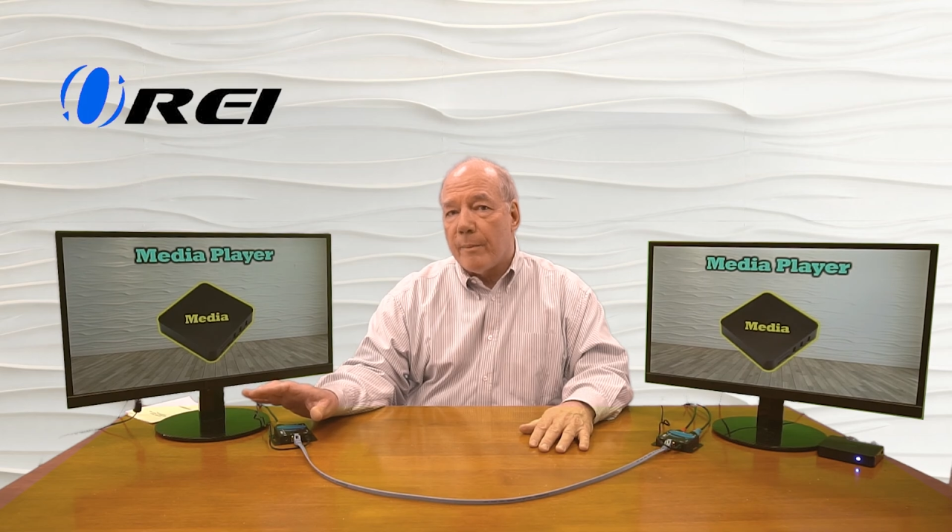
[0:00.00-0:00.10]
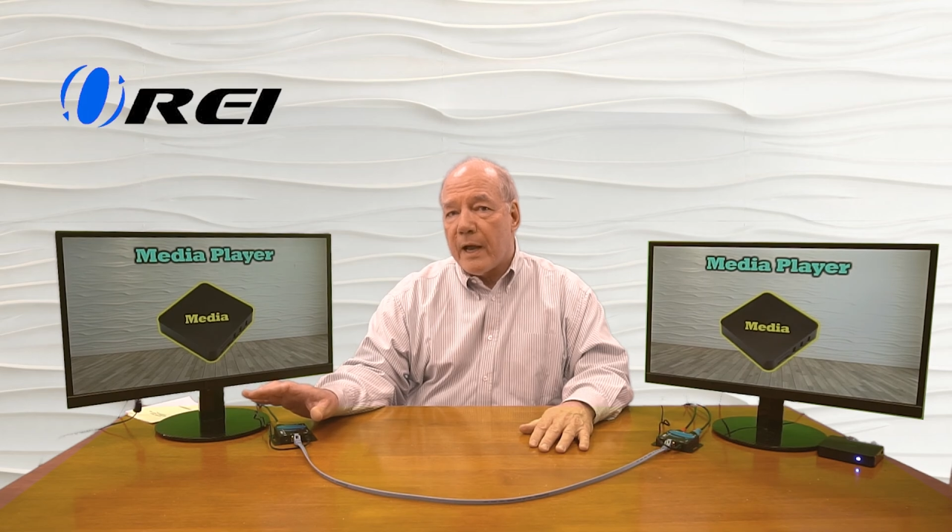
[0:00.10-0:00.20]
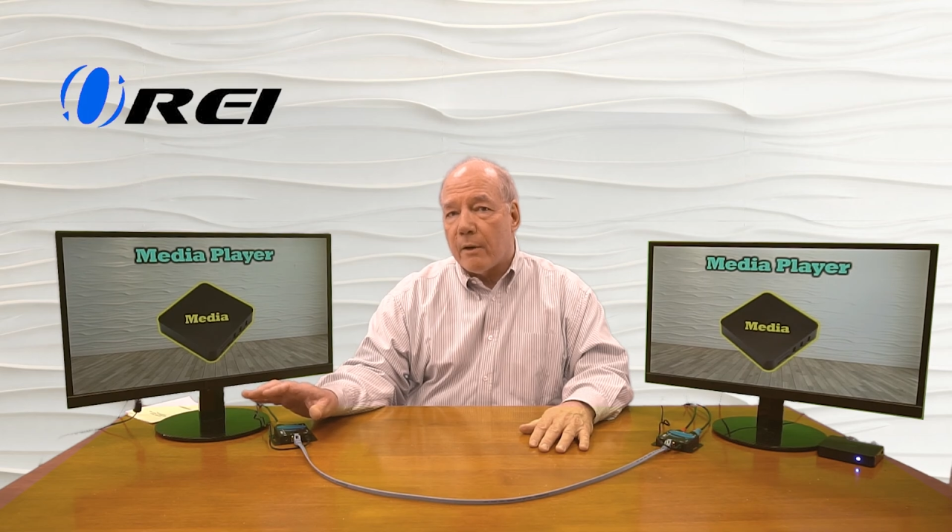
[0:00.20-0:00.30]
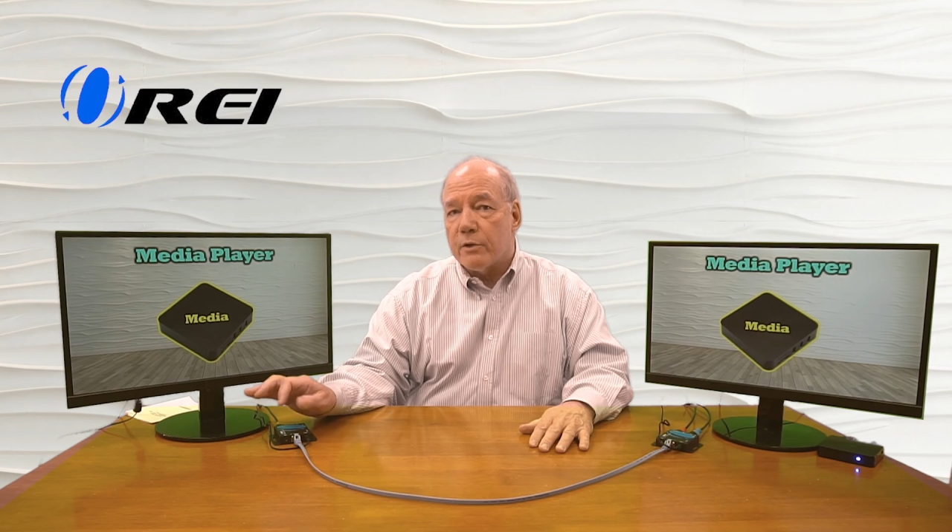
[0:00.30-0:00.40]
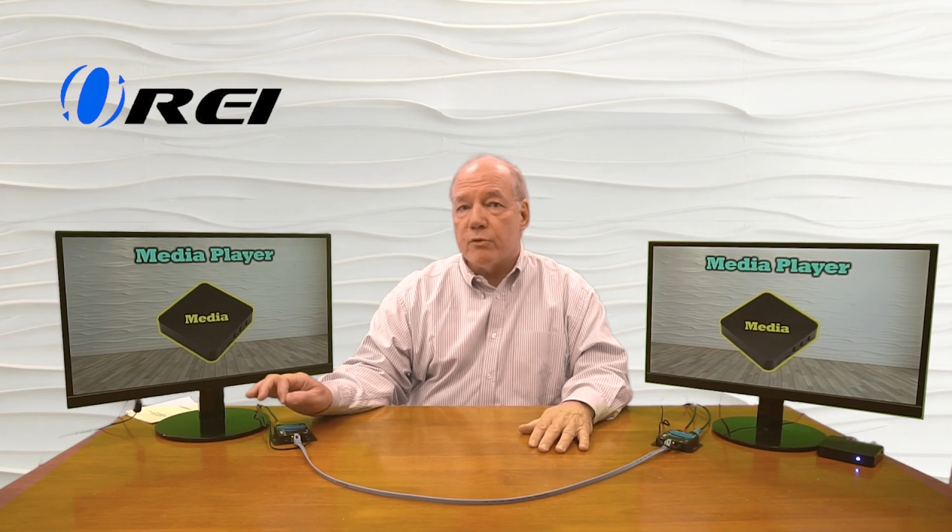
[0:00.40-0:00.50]

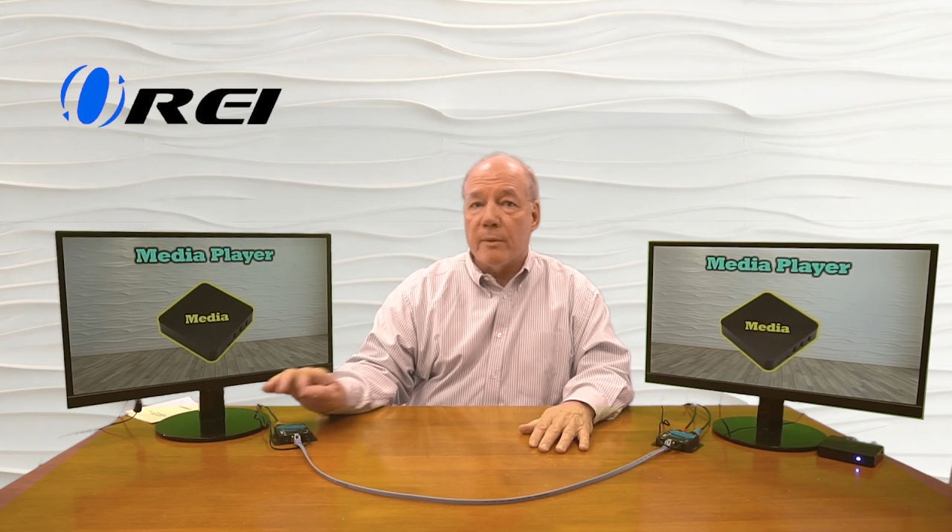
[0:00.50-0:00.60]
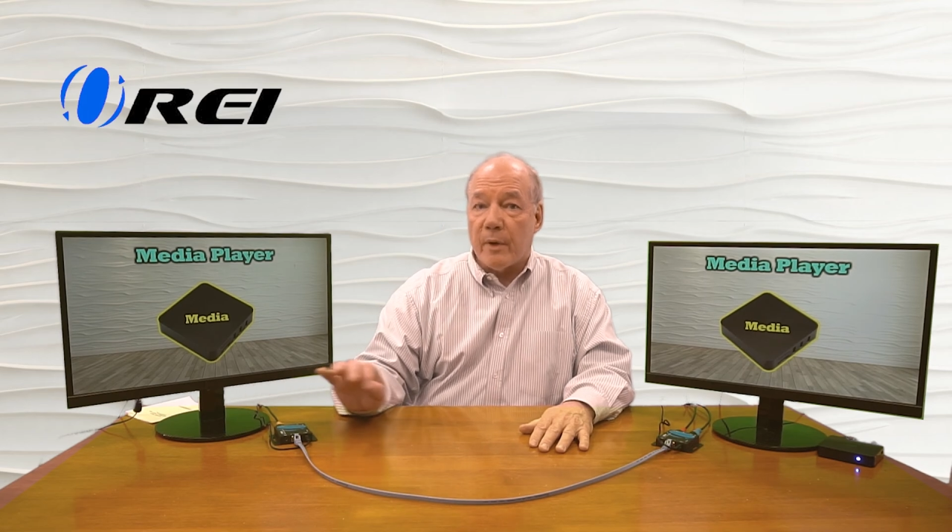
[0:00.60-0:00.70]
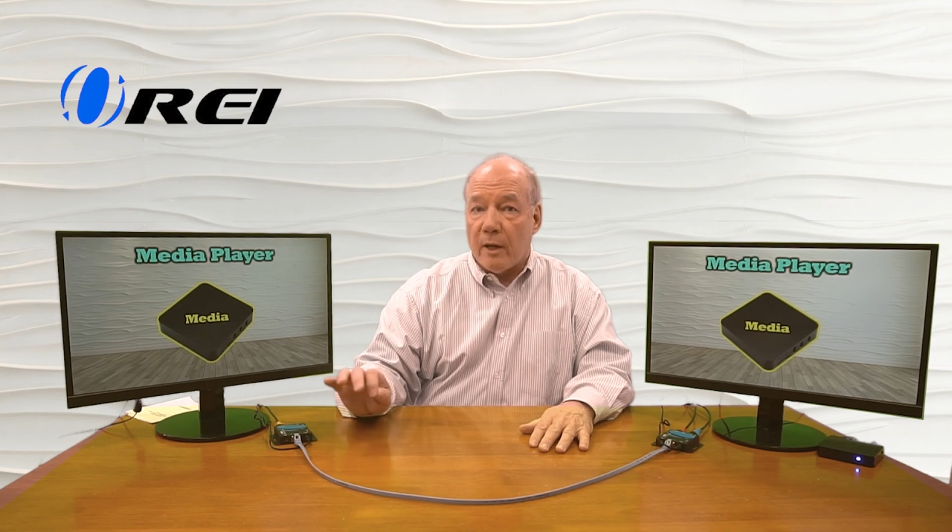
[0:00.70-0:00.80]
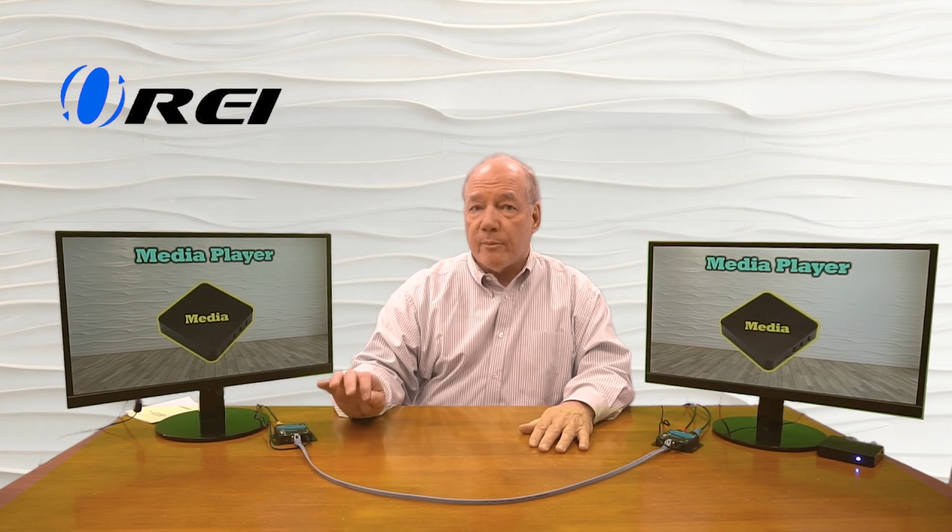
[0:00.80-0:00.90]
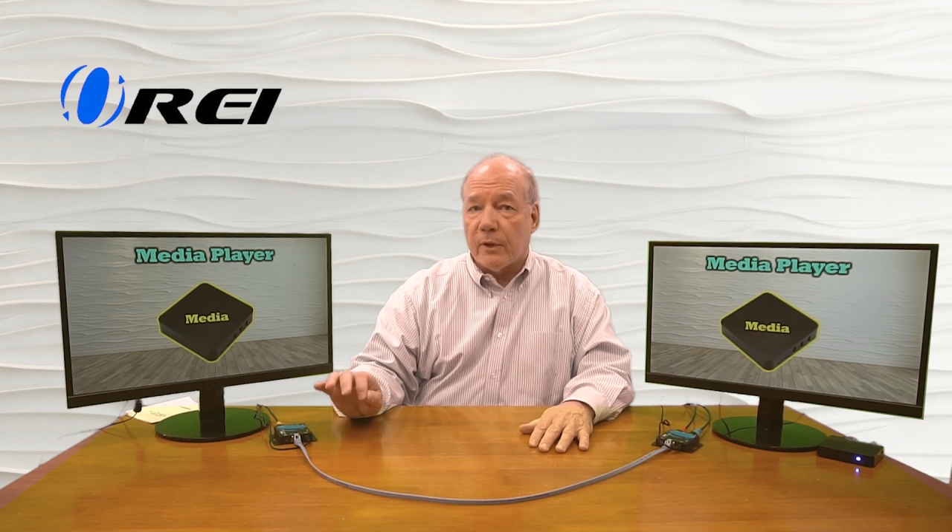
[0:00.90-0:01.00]
power strip,
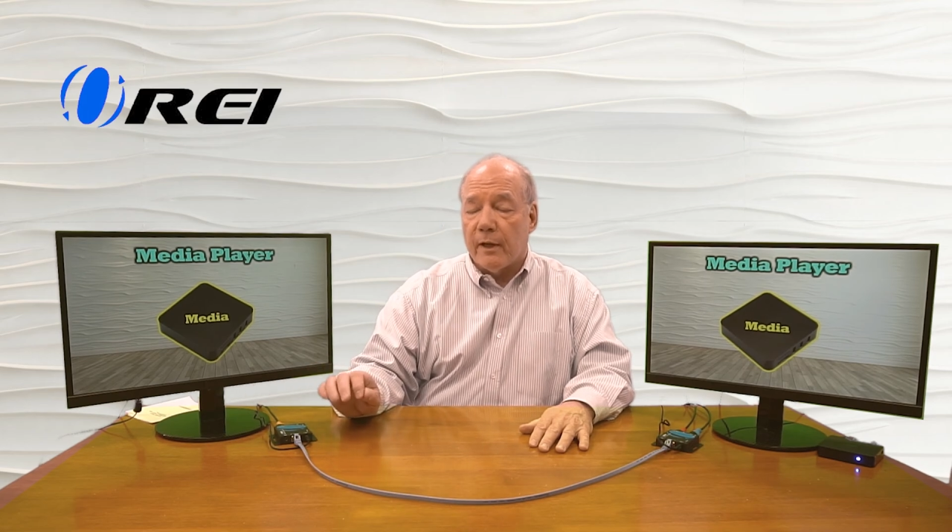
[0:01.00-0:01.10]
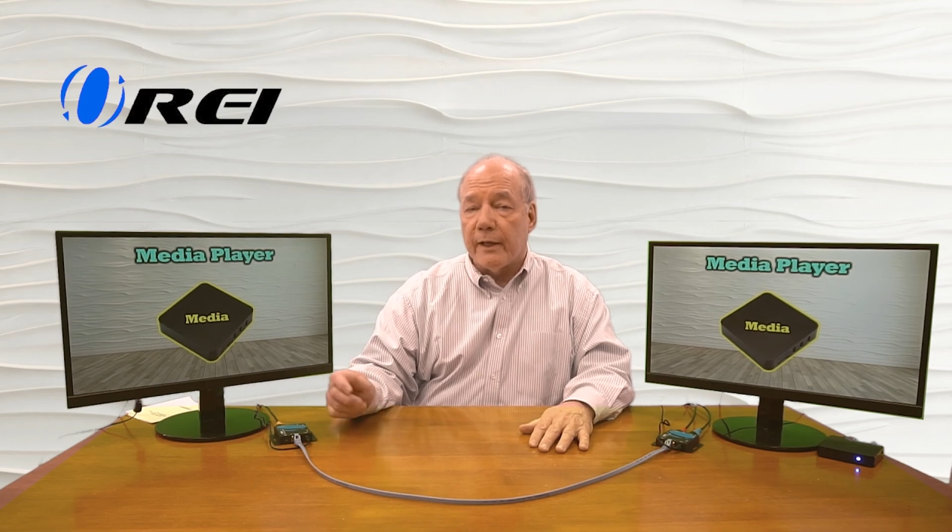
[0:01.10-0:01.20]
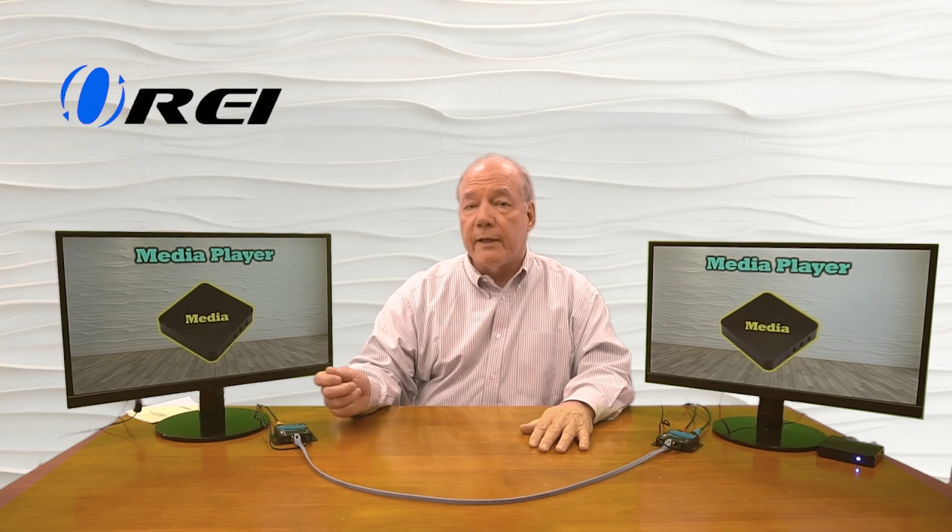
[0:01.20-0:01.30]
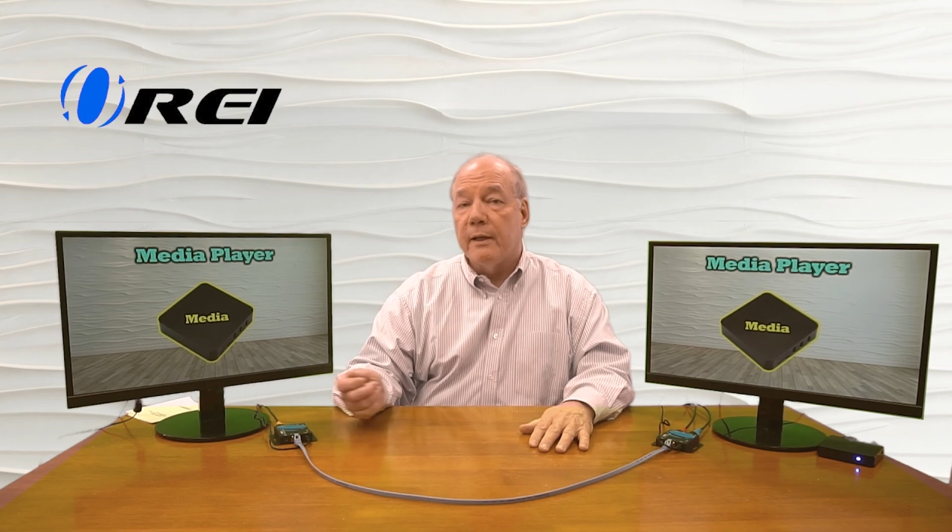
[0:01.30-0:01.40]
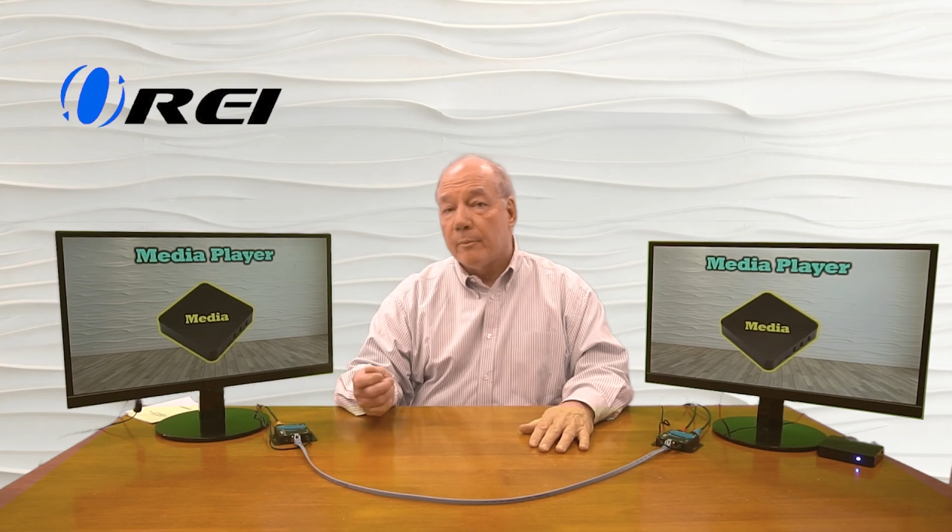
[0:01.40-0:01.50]
unplug it,